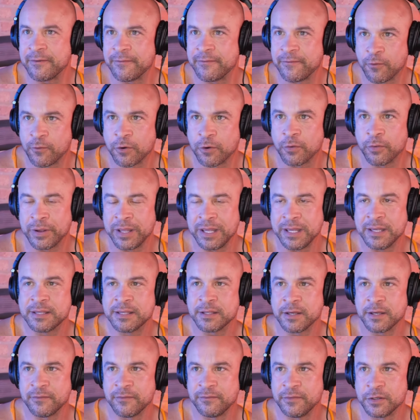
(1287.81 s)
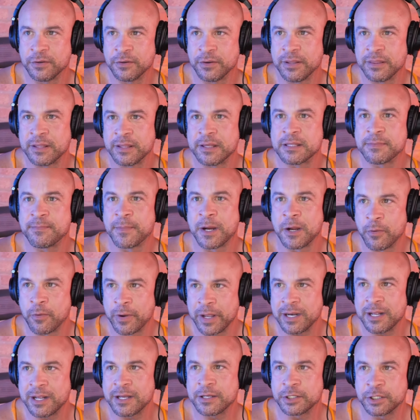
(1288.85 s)
four weeks of doing this, my weight
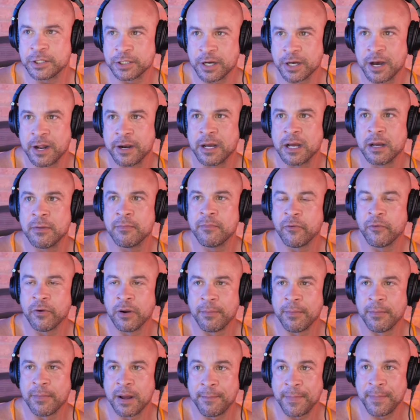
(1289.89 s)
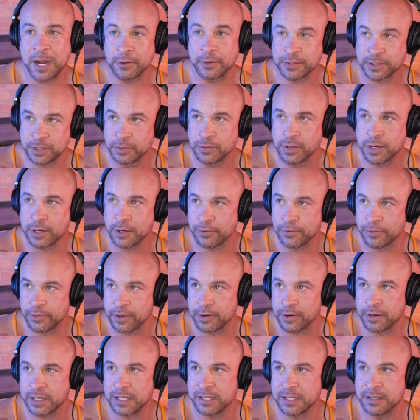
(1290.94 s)
has shot up from about
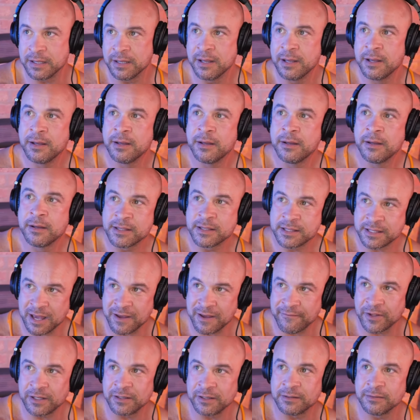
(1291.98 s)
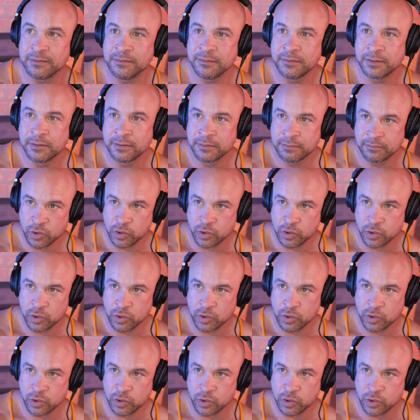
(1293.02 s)
237,